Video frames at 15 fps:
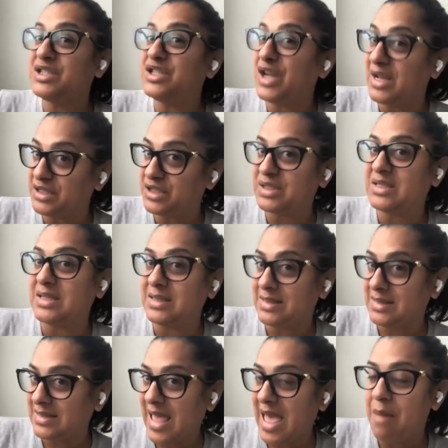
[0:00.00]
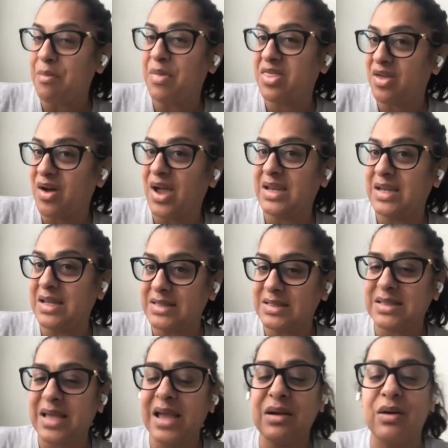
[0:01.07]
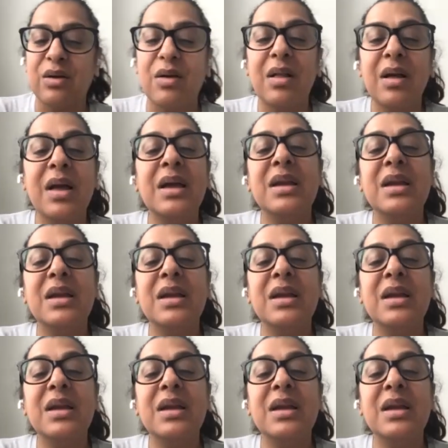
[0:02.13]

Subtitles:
changes in SAM methionine cycle,